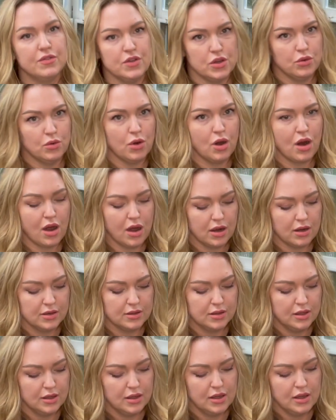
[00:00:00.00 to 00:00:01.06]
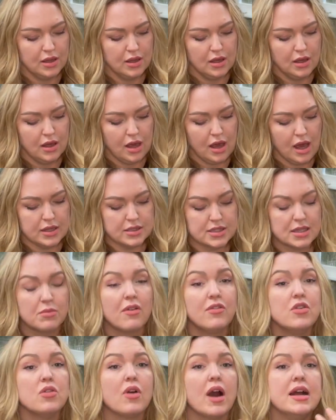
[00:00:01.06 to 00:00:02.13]
you are. And some
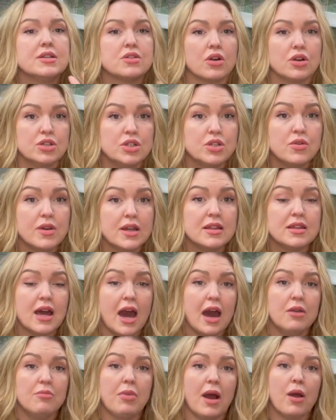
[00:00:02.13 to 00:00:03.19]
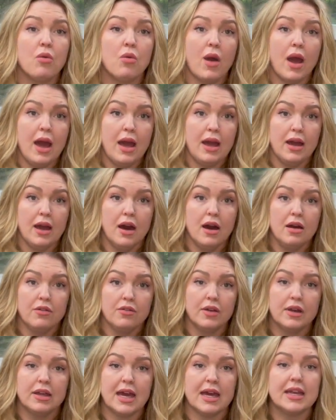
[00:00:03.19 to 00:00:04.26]
of you guys are doing that by way of
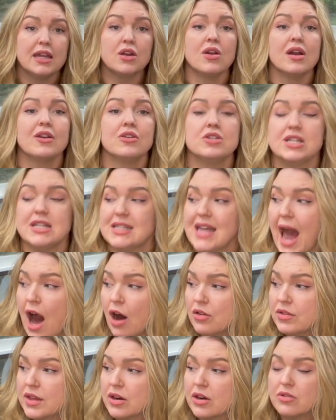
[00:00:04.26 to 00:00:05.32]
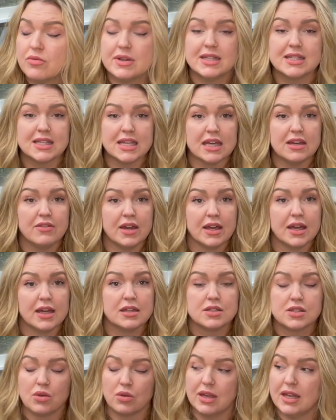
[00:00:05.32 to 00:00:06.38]
getting your energies out there and receiving it.
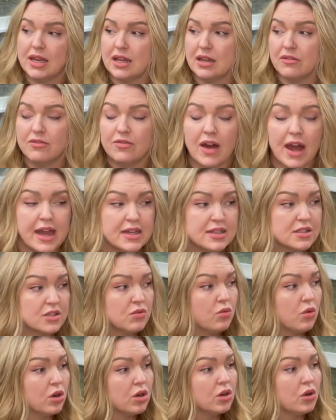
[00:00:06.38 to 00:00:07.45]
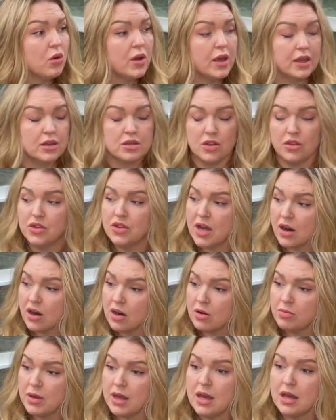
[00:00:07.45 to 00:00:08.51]
So getting advice, going to
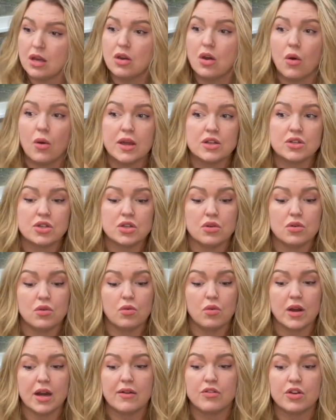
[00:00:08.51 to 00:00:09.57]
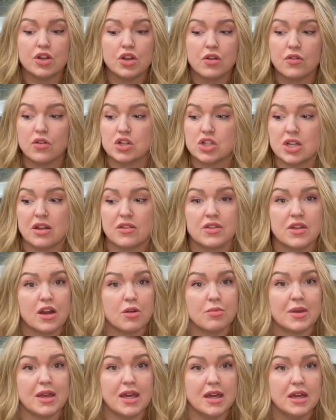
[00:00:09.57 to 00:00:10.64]
therapy, going to whatever your version of
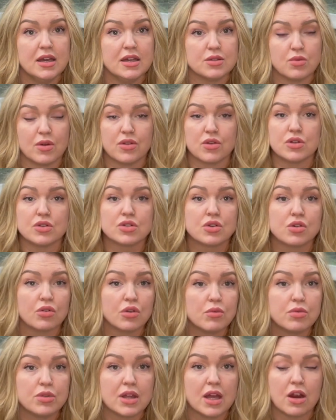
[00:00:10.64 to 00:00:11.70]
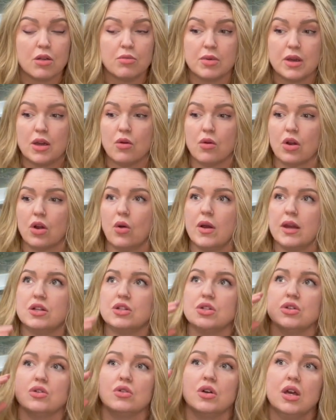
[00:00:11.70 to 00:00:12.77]
therapy is, whether it's group therapy or going
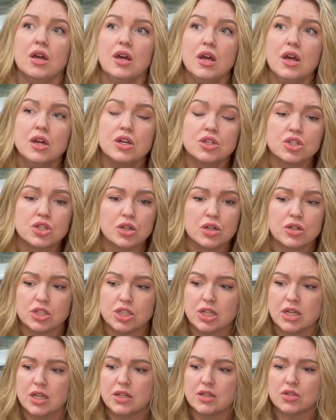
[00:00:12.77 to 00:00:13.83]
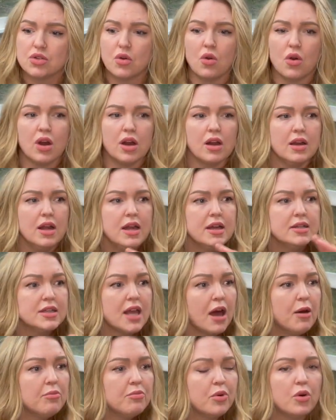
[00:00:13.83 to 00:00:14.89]
to churches or
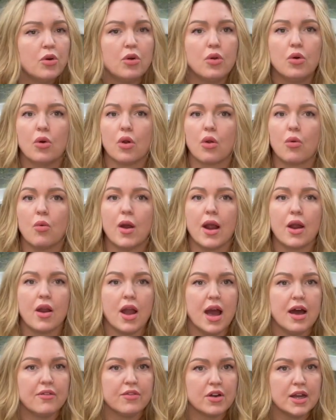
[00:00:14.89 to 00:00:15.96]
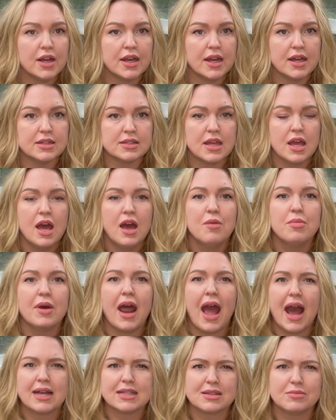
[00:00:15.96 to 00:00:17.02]
temple or wherever it is. But it
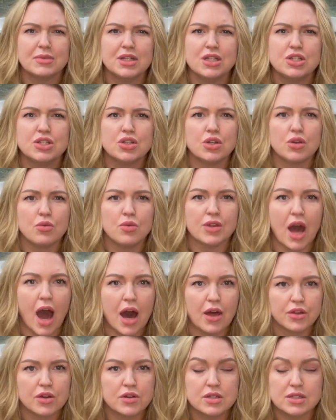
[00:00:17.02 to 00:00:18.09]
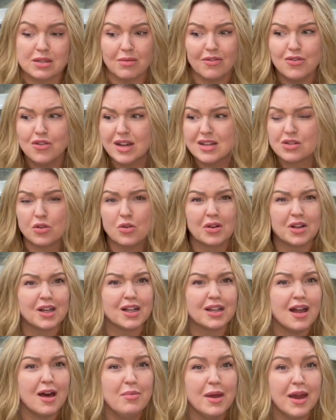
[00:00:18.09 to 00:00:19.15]
has something to do with others. Some of you guys are going
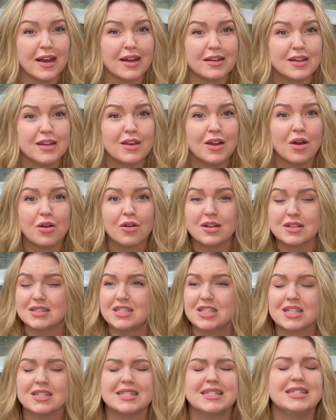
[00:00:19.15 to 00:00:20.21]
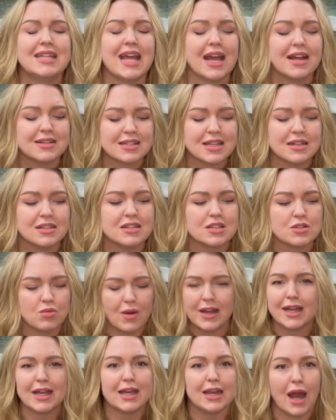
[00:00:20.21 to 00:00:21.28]
clubbing, you know, because just dancing and
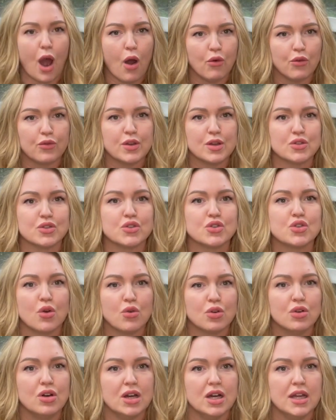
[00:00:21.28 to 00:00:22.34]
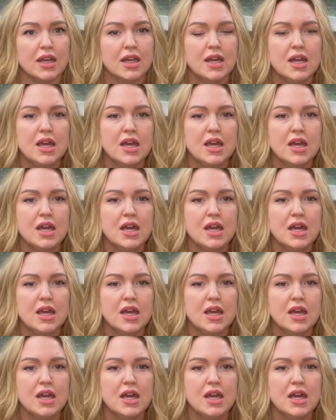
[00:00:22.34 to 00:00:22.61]
sweating it out feels so good.